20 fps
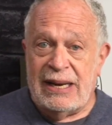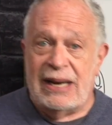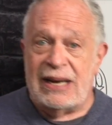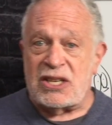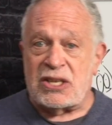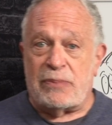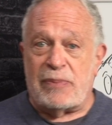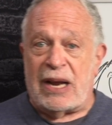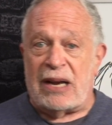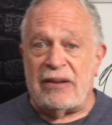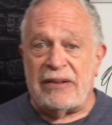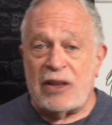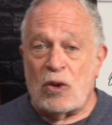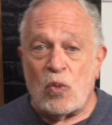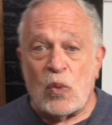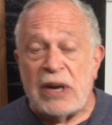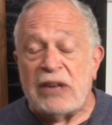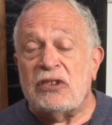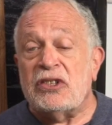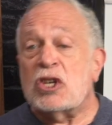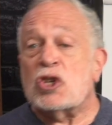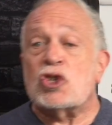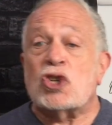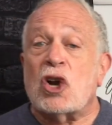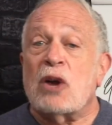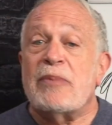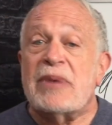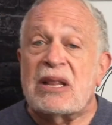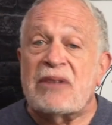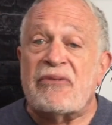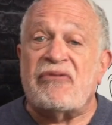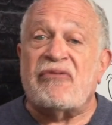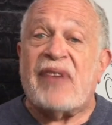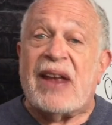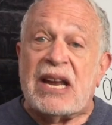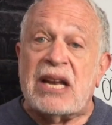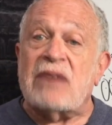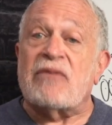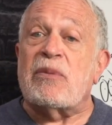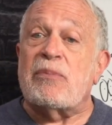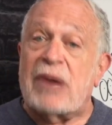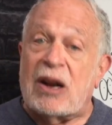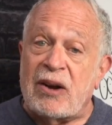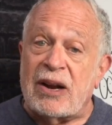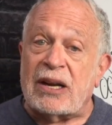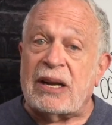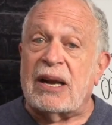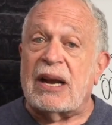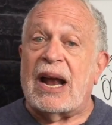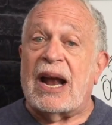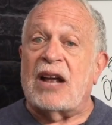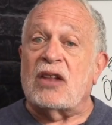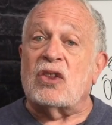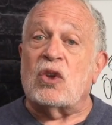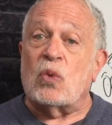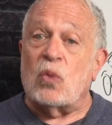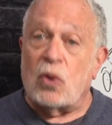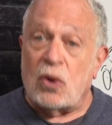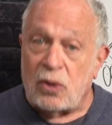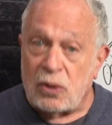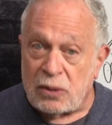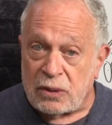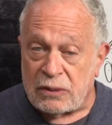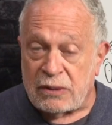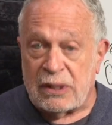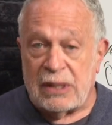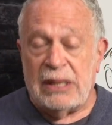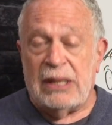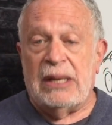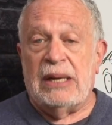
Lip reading: It's the battle that will determine the fate of America and the world.